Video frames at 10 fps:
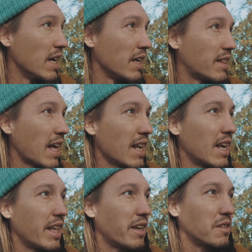And that
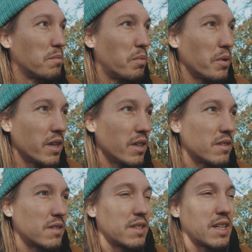let it breathe,
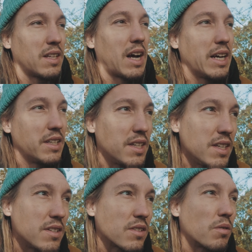the
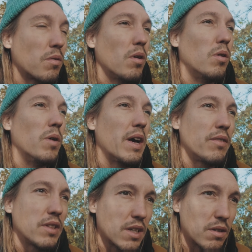ideas grow,
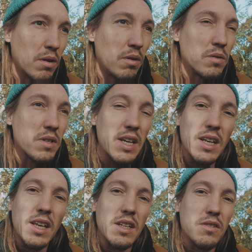everything grows, and
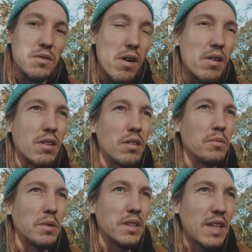it gets stronger
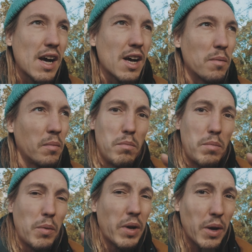with time.
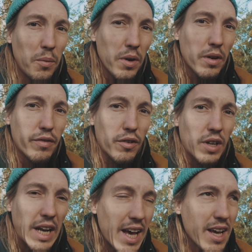But when I work for
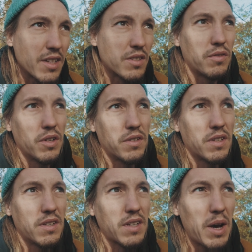clients, for
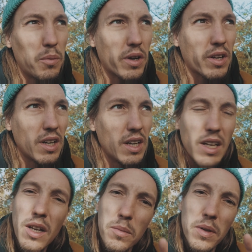instance, I work in a
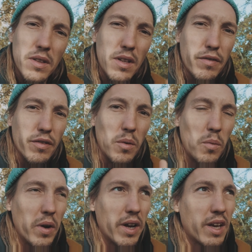little bit different
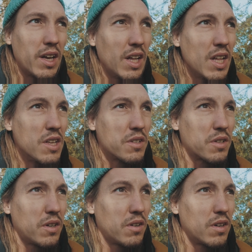way.
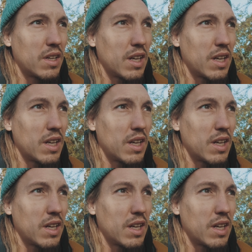So